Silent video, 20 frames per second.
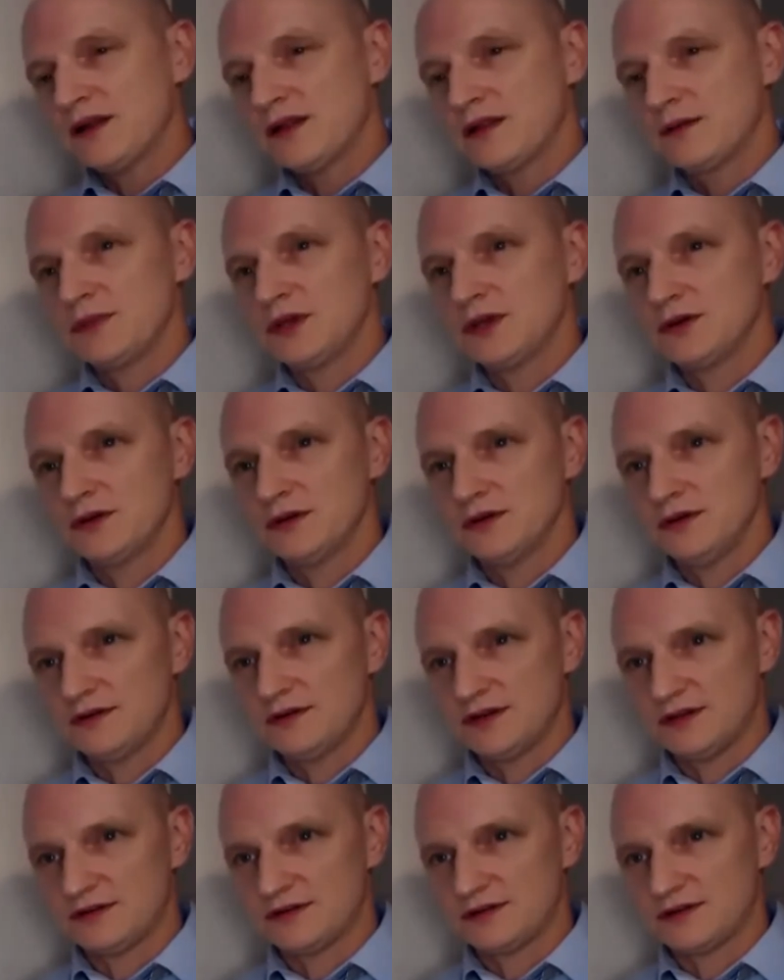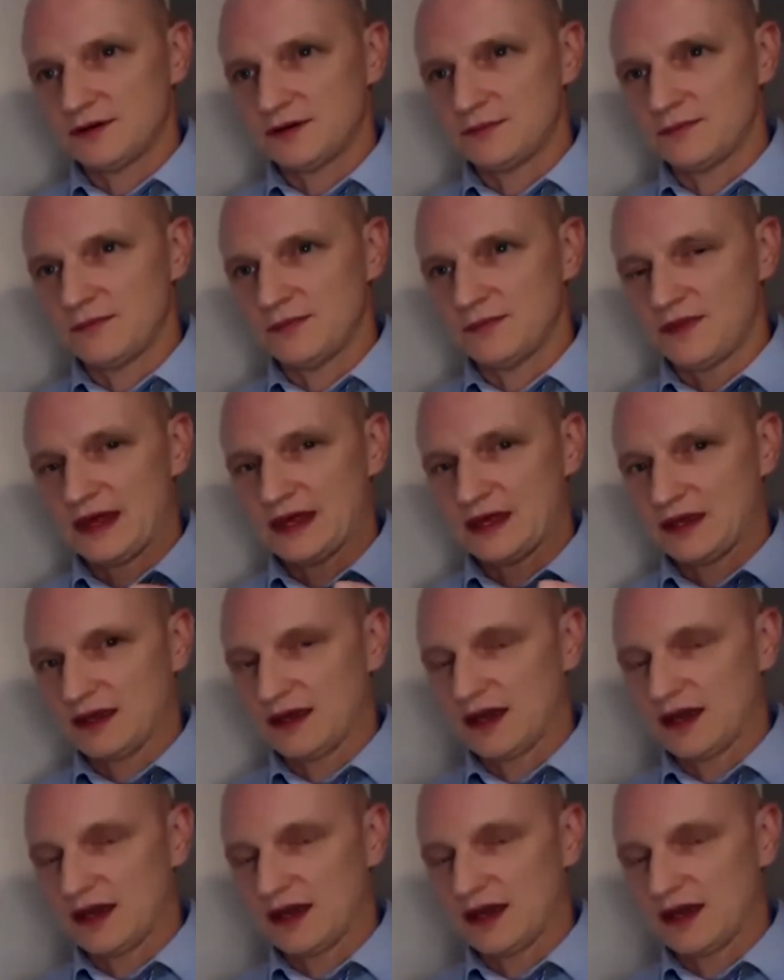of the immune system that